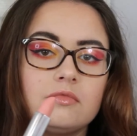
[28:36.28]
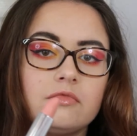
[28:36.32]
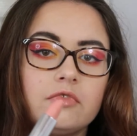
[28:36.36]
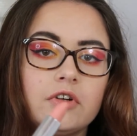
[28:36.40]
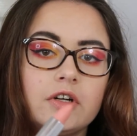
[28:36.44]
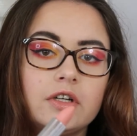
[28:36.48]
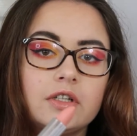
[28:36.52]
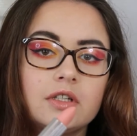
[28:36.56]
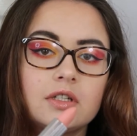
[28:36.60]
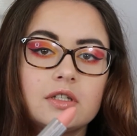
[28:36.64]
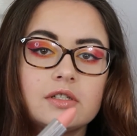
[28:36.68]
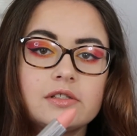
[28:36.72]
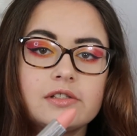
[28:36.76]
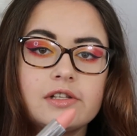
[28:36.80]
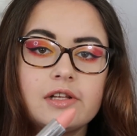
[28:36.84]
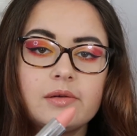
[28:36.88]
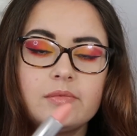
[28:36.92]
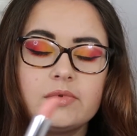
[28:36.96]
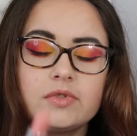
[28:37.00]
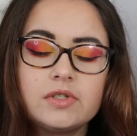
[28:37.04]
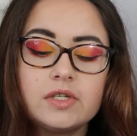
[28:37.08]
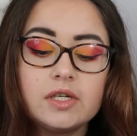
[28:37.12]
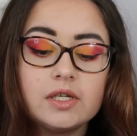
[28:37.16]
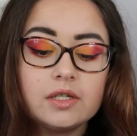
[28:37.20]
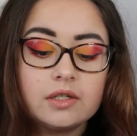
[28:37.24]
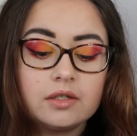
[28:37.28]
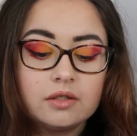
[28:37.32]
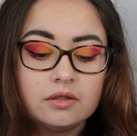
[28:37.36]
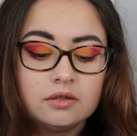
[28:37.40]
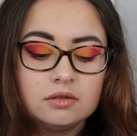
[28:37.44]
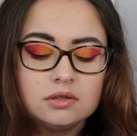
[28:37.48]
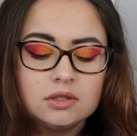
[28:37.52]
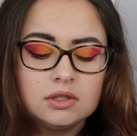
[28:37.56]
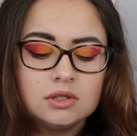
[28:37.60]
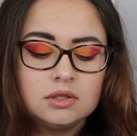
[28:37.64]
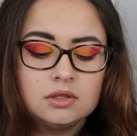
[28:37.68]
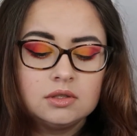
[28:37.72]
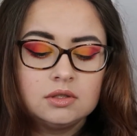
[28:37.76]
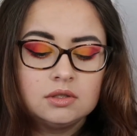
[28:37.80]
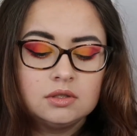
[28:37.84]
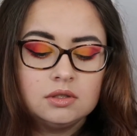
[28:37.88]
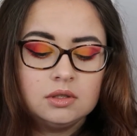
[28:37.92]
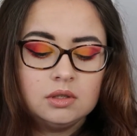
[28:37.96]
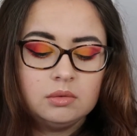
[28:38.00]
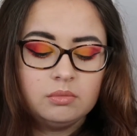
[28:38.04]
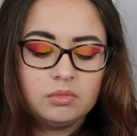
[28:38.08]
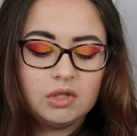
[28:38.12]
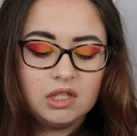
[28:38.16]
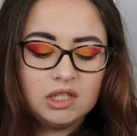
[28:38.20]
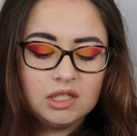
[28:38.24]
Very nice lipstick.
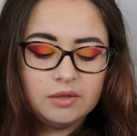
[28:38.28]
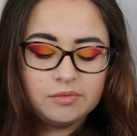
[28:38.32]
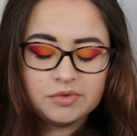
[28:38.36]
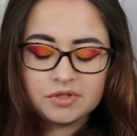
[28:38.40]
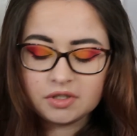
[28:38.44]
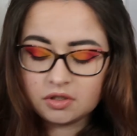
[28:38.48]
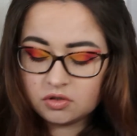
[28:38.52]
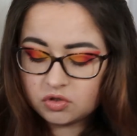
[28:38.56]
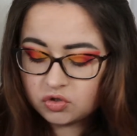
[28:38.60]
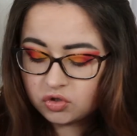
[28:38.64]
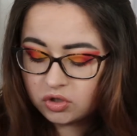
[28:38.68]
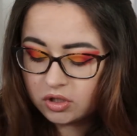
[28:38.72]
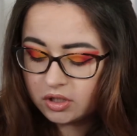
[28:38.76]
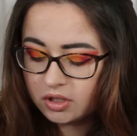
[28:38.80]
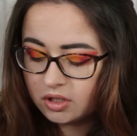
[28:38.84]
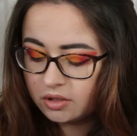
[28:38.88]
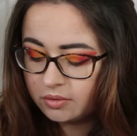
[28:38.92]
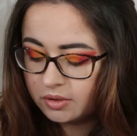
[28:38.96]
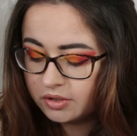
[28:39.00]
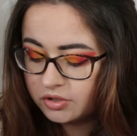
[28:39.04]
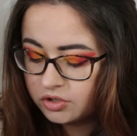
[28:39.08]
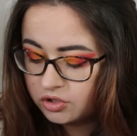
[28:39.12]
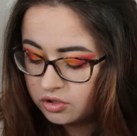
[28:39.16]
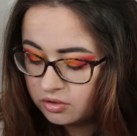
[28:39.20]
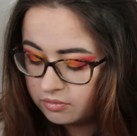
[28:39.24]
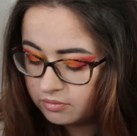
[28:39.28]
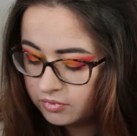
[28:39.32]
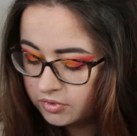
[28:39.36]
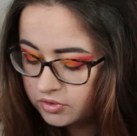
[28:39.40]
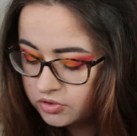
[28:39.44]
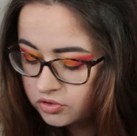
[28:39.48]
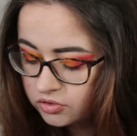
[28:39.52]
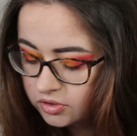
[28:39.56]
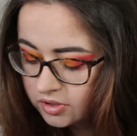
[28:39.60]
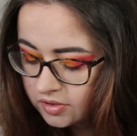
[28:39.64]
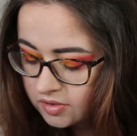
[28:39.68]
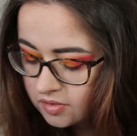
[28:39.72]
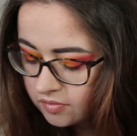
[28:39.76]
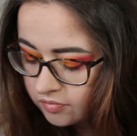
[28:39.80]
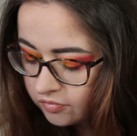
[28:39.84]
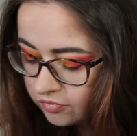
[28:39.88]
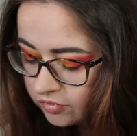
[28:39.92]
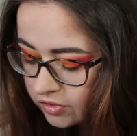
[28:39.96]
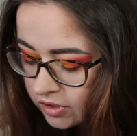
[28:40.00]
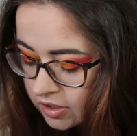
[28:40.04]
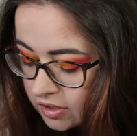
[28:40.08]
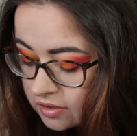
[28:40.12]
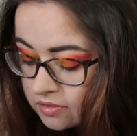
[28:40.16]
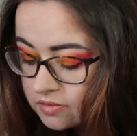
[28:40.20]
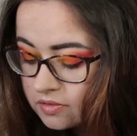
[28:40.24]
My lips are dry though, I shouldn't moisturise them
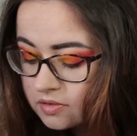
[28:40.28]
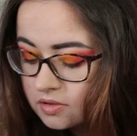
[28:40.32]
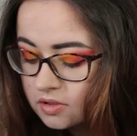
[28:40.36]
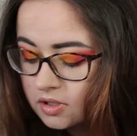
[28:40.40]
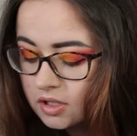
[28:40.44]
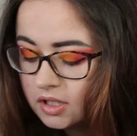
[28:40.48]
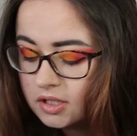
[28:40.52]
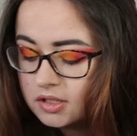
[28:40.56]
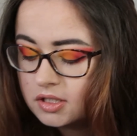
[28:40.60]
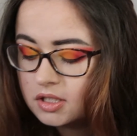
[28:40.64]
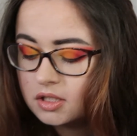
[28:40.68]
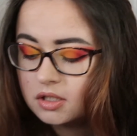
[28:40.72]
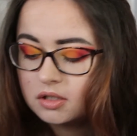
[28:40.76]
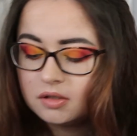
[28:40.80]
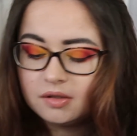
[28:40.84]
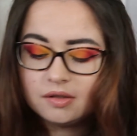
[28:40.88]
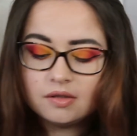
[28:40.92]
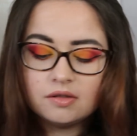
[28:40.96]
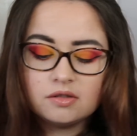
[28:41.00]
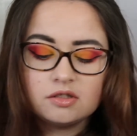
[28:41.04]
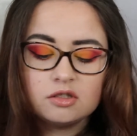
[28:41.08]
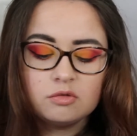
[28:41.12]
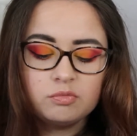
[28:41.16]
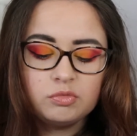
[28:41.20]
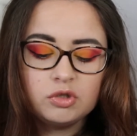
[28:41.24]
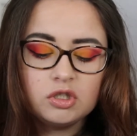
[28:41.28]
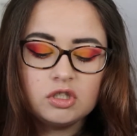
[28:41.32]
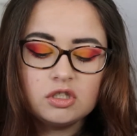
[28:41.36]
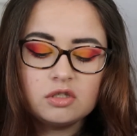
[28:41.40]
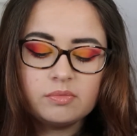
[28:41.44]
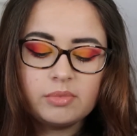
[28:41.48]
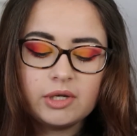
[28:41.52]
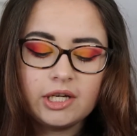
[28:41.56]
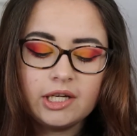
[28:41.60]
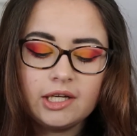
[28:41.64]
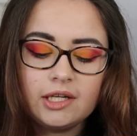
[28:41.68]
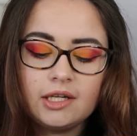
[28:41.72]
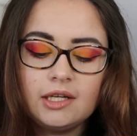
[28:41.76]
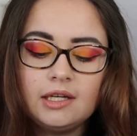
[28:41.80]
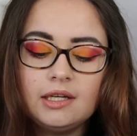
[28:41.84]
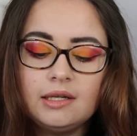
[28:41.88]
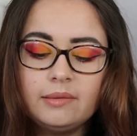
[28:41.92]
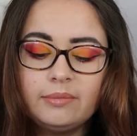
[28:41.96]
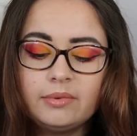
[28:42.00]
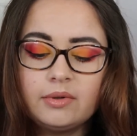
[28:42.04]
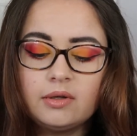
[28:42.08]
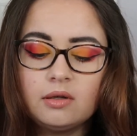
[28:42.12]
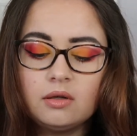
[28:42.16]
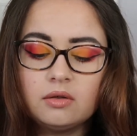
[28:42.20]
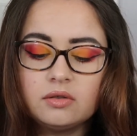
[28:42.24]
first. And then I used the Beautybay
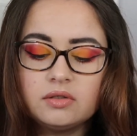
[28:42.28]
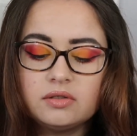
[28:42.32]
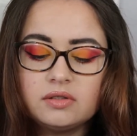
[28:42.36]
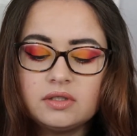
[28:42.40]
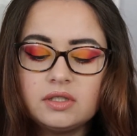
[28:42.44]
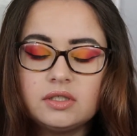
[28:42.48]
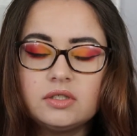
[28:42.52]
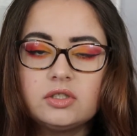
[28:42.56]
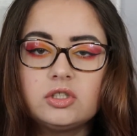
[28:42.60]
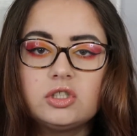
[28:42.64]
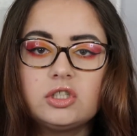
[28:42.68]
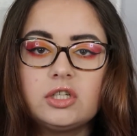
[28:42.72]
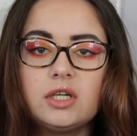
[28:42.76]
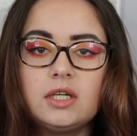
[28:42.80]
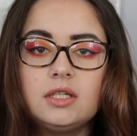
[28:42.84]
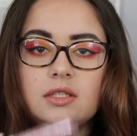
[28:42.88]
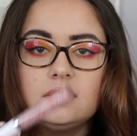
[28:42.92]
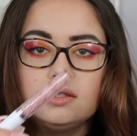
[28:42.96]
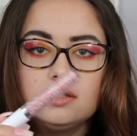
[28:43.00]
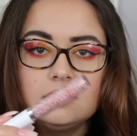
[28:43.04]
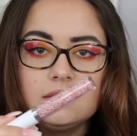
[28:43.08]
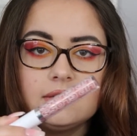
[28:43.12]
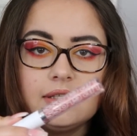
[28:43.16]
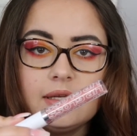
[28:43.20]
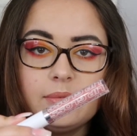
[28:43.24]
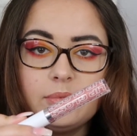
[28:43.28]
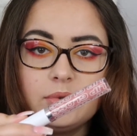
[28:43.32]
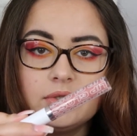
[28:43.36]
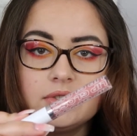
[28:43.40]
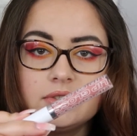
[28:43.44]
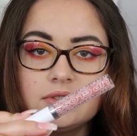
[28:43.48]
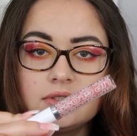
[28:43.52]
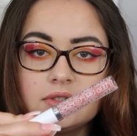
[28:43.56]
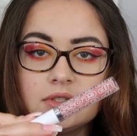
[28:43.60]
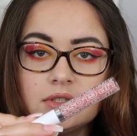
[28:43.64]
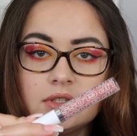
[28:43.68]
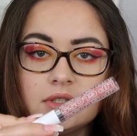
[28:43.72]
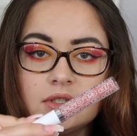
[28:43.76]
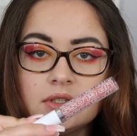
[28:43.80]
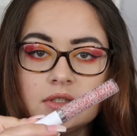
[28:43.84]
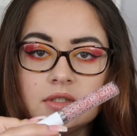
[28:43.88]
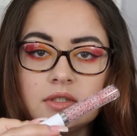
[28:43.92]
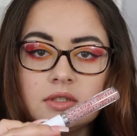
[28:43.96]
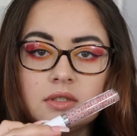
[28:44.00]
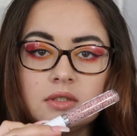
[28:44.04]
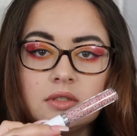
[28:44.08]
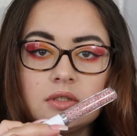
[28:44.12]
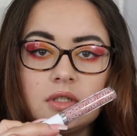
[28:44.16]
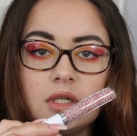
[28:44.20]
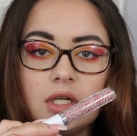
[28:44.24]
lip gloss in shade Slippers
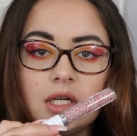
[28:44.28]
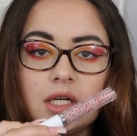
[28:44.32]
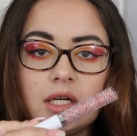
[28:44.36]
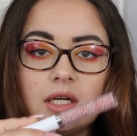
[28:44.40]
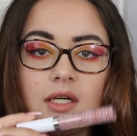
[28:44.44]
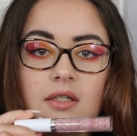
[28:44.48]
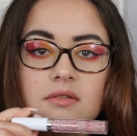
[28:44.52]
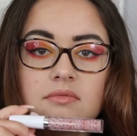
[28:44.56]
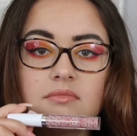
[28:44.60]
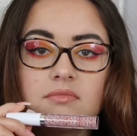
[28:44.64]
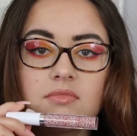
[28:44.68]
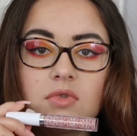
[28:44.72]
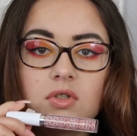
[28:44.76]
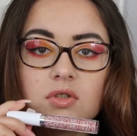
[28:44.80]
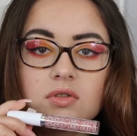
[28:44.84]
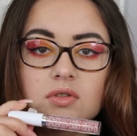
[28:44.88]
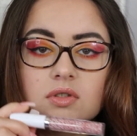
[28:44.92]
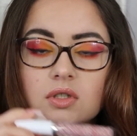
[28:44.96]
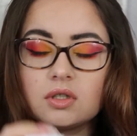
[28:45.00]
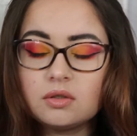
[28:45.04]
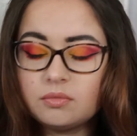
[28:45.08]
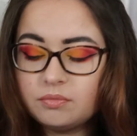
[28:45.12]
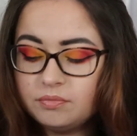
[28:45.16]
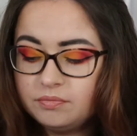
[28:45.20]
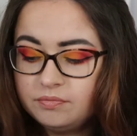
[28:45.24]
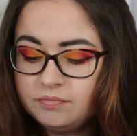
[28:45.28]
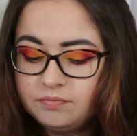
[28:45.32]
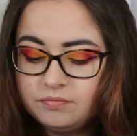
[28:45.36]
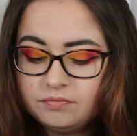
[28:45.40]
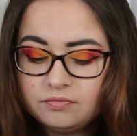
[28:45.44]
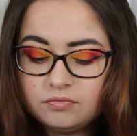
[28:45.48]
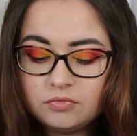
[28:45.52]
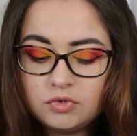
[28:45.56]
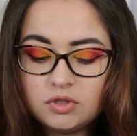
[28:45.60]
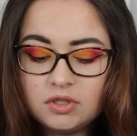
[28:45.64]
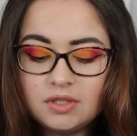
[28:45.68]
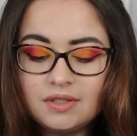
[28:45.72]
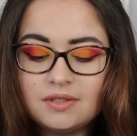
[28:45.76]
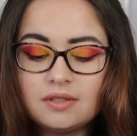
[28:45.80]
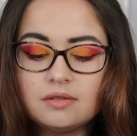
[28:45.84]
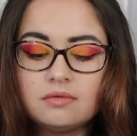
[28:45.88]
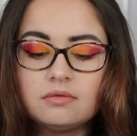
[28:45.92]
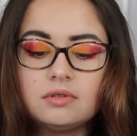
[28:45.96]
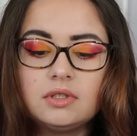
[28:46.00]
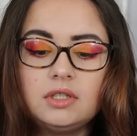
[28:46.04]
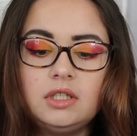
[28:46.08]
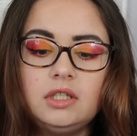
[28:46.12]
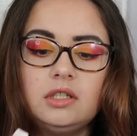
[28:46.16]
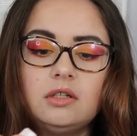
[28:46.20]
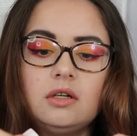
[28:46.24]
on top, which is a
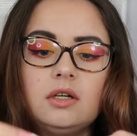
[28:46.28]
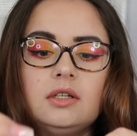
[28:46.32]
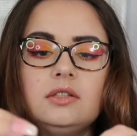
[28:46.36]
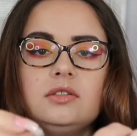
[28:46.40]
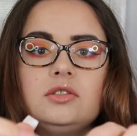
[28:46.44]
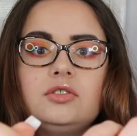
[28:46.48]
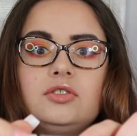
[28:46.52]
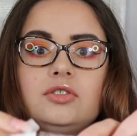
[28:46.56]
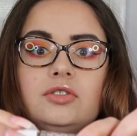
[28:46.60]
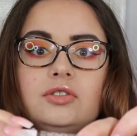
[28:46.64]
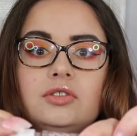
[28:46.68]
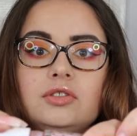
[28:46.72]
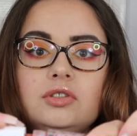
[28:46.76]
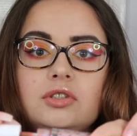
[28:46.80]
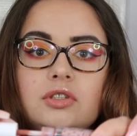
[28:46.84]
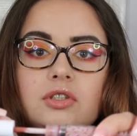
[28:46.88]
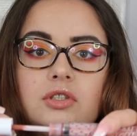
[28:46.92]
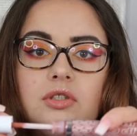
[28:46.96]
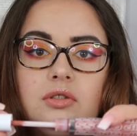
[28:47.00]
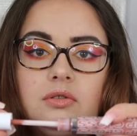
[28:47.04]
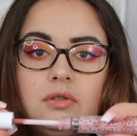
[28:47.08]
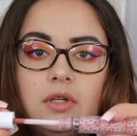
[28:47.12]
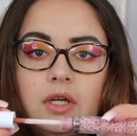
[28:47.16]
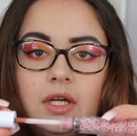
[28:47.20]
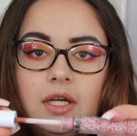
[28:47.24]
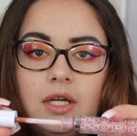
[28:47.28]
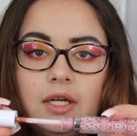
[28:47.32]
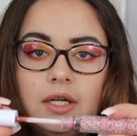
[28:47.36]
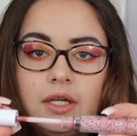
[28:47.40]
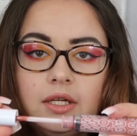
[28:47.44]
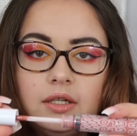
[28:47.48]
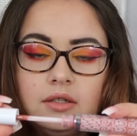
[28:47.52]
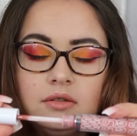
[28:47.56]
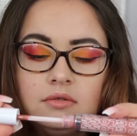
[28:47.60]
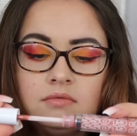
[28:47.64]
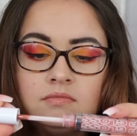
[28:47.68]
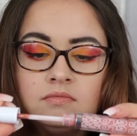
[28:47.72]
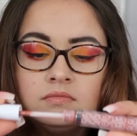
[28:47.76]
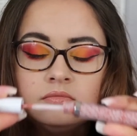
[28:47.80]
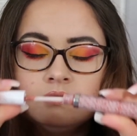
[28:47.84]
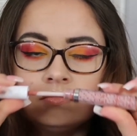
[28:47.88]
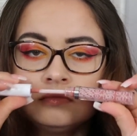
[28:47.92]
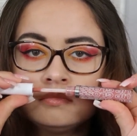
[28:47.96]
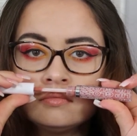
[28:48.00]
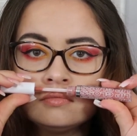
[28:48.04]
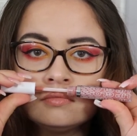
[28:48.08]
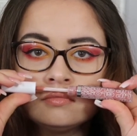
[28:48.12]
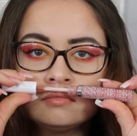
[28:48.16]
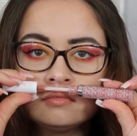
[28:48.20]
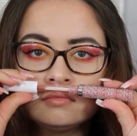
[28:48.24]
really nice, just nudie
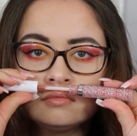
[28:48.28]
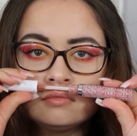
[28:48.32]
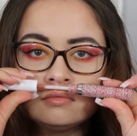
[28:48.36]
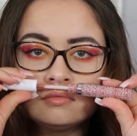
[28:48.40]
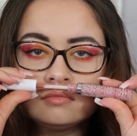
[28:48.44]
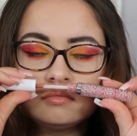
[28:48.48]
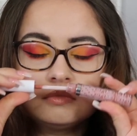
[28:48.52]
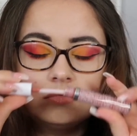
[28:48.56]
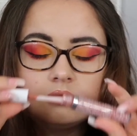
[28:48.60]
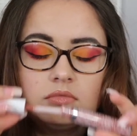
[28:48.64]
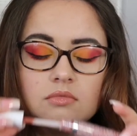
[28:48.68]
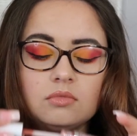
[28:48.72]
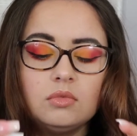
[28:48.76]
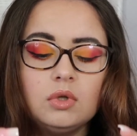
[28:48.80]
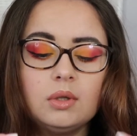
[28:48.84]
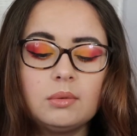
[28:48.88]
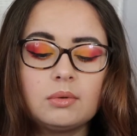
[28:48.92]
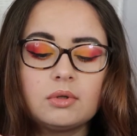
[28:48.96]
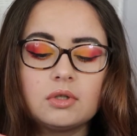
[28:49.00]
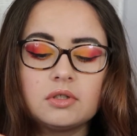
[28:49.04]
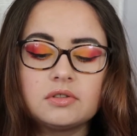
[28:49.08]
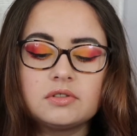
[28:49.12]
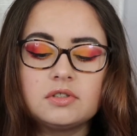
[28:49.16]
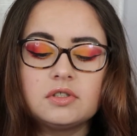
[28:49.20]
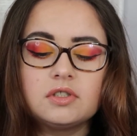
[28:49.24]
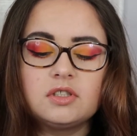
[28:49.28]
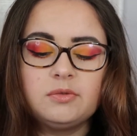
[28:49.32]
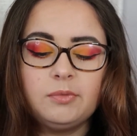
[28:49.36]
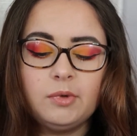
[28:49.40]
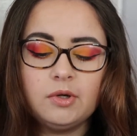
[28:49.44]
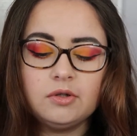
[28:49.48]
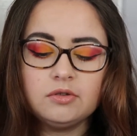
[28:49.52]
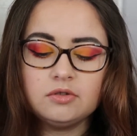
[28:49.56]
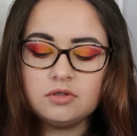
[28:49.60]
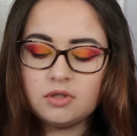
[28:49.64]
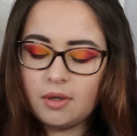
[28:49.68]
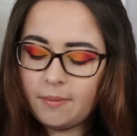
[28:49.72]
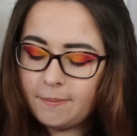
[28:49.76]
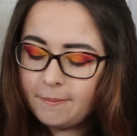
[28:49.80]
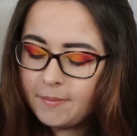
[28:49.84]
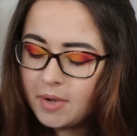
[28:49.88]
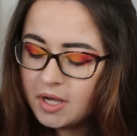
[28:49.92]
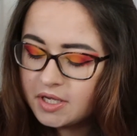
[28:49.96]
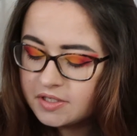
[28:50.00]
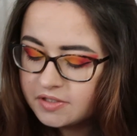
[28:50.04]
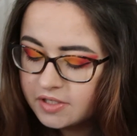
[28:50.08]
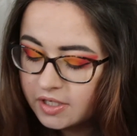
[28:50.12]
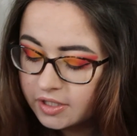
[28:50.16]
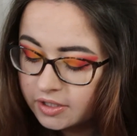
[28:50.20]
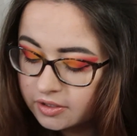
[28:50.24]
lip gloss that smells
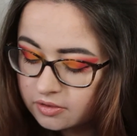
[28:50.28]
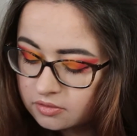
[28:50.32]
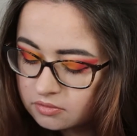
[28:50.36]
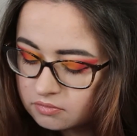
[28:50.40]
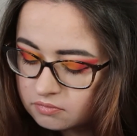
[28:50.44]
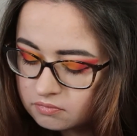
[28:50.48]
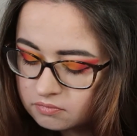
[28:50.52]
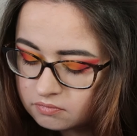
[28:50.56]
amazing.